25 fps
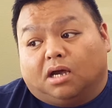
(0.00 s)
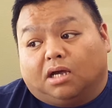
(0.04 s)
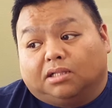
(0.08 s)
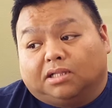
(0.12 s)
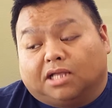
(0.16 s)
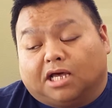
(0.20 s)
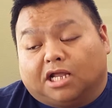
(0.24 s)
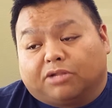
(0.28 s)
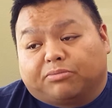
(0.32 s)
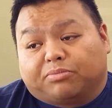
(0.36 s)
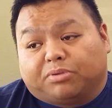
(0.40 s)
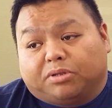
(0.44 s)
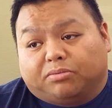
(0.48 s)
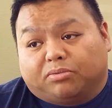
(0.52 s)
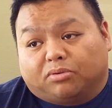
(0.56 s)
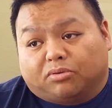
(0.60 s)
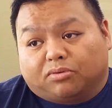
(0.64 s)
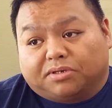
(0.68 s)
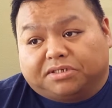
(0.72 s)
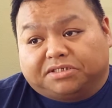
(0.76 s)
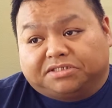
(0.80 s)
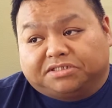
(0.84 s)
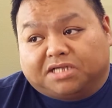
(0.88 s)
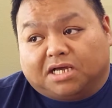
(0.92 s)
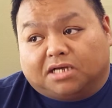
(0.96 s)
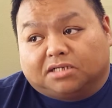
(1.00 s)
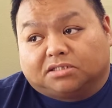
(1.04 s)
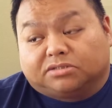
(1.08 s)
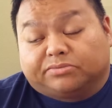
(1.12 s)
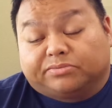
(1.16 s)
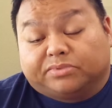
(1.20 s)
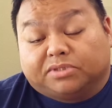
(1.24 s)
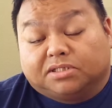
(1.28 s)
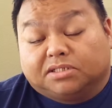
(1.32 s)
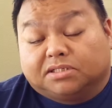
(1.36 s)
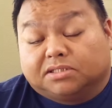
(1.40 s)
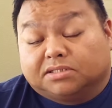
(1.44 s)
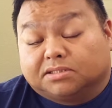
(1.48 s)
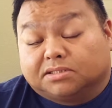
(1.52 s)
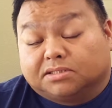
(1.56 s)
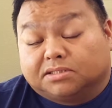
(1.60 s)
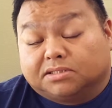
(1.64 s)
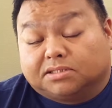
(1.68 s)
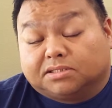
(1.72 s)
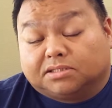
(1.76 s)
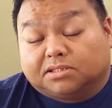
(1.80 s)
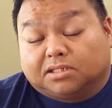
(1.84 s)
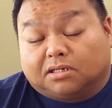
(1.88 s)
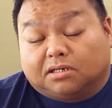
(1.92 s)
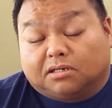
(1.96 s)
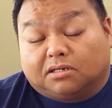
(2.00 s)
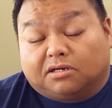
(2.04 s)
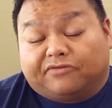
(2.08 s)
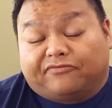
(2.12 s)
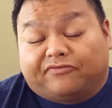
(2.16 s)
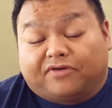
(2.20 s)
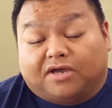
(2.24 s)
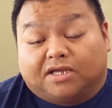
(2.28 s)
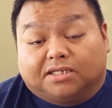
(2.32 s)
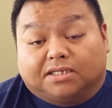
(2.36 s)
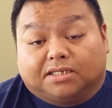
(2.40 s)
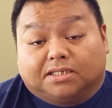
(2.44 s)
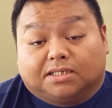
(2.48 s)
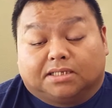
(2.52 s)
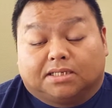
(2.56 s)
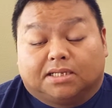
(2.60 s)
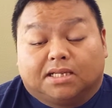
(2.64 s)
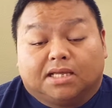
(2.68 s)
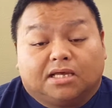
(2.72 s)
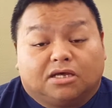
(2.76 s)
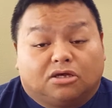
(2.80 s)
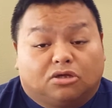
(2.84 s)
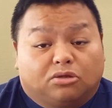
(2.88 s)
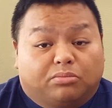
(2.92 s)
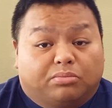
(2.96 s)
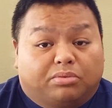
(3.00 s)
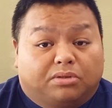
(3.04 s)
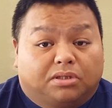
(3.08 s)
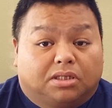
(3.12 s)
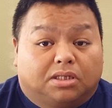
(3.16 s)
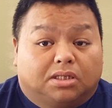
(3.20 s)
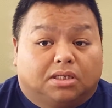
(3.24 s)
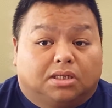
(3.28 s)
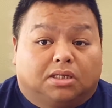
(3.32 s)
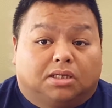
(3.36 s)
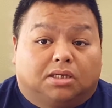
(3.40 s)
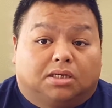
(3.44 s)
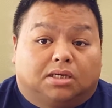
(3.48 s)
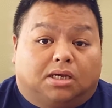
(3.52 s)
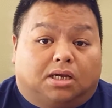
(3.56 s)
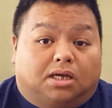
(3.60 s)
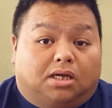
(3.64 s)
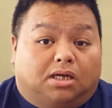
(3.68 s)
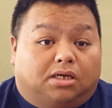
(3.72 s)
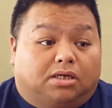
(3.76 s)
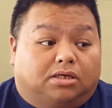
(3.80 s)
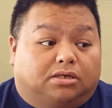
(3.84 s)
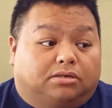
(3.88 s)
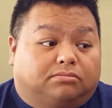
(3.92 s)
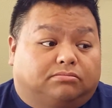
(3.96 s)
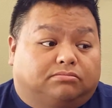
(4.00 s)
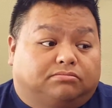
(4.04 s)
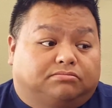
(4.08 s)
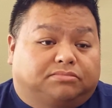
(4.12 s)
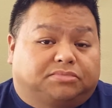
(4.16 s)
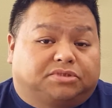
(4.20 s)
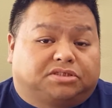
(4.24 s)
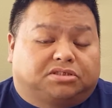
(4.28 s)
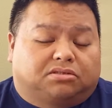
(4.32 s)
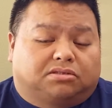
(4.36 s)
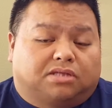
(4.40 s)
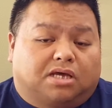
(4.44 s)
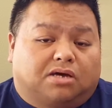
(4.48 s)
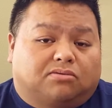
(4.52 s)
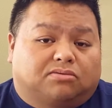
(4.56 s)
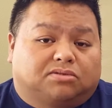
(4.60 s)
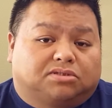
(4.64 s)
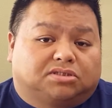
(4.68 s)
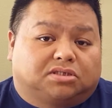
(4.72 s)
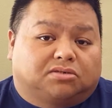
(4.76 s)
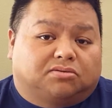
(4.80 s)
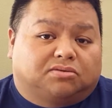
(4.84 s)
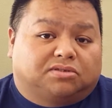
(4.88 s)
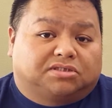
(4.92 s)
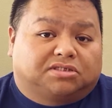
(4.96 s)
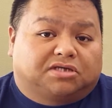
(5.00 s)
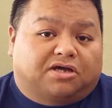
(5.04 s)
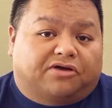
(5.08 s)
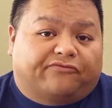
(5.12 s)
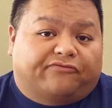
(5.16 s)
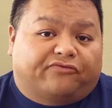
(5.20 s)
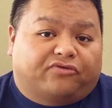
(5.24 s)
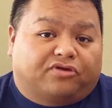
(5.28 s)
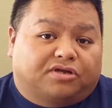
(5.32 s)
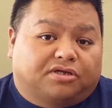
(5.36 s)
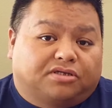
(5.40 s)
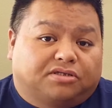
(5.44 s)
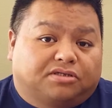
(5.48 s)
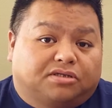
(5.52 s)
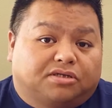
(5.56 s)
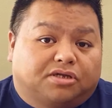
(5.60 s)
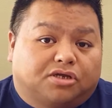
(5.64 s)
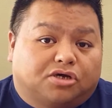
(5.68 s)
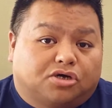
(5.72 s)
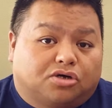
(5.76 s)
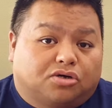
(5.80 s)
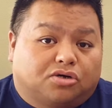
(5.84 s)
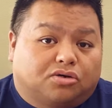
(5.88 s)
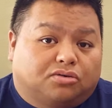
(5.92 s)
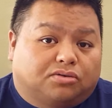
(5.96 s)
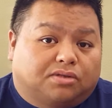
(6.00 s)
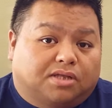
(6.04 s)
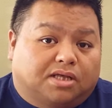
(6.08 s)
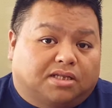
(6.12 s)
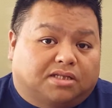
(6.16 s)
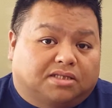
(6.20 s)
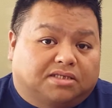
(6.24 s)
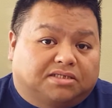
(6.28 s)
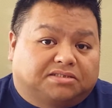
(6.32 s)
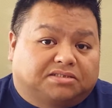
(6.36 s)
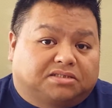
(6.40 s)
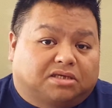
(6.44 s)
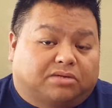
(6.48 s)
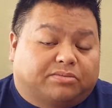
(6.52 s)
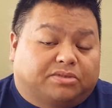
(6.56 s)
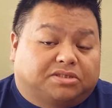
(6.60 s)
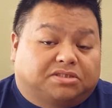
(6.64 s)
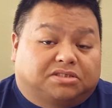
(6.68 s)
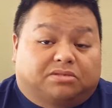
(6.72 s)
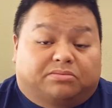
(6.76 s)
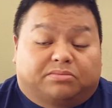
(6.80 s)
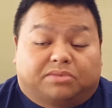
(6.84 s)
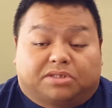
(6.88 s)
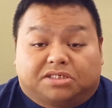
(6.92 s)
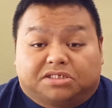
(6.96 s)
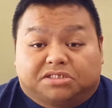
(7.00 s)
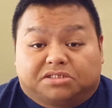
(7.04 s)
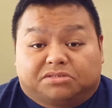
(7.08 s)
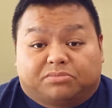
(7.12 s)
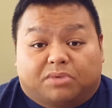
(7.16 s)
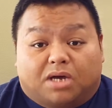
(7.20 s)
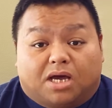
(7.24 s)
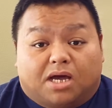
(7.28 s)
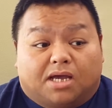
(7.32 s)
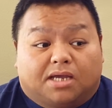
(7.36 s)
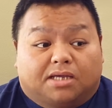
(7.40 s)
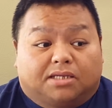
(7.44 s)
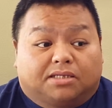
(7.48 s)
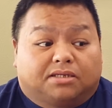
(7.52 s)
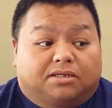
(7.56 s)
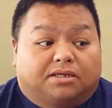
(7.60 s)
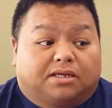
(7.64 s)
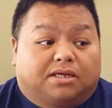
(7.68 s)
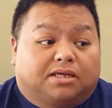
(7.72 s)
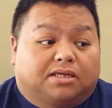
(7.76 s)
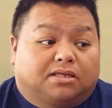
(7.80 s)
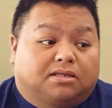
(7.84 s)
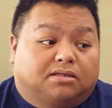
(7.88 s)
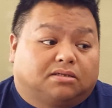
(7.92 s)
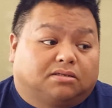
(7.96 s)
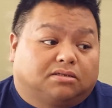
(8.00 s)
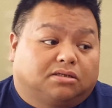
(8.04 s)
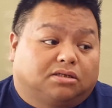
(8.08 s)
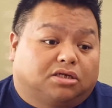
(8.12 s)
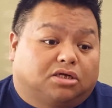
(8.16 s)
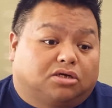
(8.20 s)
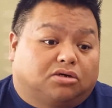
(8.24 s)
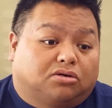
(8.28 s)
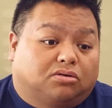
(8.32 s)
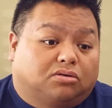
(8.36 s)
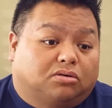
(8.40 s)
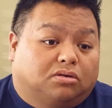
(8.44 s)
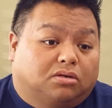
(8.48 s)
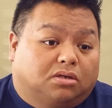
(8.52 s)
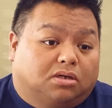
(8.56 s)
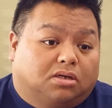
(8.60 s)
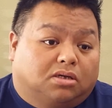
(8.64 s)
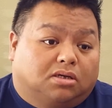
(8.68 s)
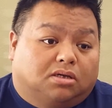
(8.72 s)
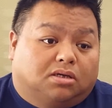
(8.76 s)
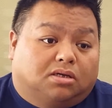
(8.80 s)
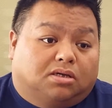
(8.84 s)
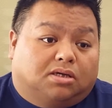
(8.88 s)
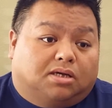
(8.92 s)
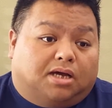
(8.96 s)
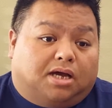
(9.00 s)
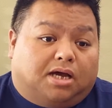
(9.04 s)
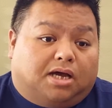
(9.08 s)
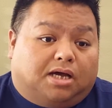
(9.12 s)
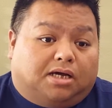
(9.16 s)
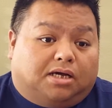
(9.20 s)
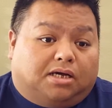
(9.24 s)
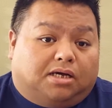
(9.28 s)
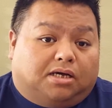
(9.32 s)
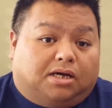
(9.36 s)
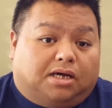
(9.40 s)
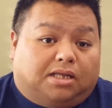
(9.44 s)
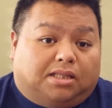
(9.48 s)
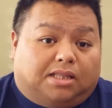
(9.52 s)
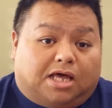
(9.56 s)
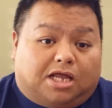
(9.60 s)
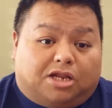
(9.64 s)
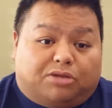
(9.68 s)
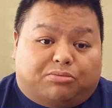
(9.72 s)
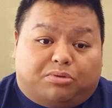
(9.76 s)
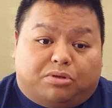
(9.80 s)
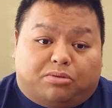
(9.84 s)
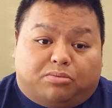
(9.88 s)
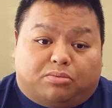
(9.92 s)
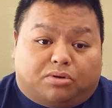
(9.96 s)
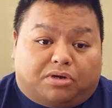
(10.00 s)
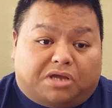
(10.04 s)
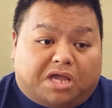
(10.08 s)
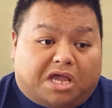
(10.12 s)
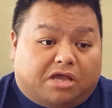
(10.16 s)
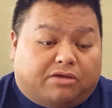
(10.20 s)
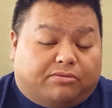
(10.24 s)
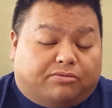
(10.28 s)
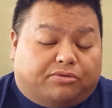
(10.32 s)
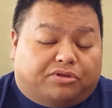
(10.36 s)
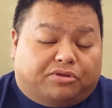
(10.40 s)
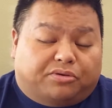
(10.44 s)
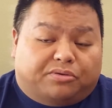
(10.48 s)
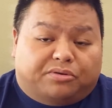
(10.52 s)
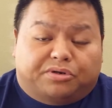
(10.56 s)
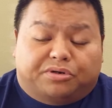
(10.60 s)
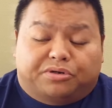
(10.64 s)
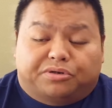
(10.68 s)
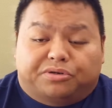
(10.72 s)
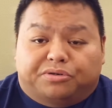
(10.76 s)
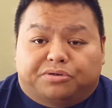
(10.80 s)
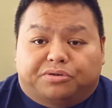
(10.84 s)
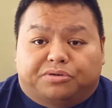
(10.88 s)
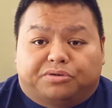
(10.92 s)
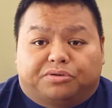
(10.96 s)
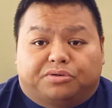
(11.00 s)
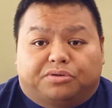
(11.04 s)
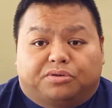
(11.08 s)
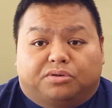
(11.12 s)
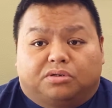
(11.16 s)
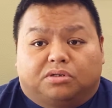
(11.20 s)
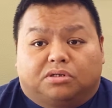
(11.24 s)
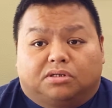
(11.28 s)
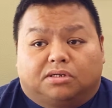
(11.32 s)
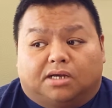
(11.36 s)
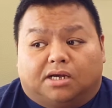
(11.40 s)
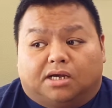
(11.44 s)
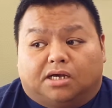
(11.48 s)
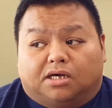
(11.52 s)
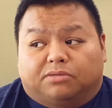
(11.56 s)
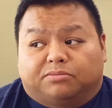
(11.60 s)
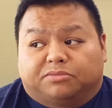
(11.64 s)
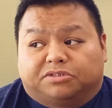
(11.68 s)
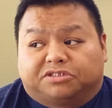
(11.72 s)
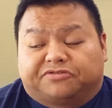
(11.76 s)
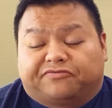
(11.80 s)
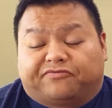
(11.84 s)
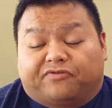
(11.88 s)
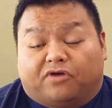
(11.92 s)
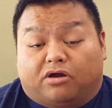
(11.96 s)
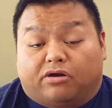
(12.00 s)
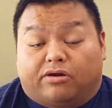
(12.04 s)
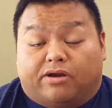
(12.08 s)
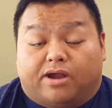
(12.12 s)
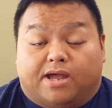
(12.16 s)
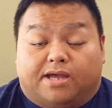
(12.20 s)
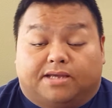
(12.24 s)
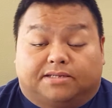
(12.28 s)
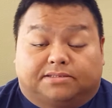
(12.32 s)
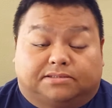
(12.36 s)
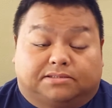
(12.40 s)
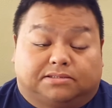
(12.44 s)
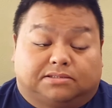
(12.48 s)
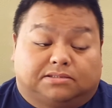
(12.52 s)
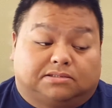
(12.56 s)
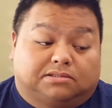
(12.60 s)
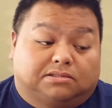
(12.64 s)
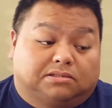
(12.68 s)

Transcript: a lot of people reached out to me and saw if I needed help. Um, so that was always comforting to know that at least I'm in somebody's mind. Again, you know, uh, a lot of people came through um, as far as,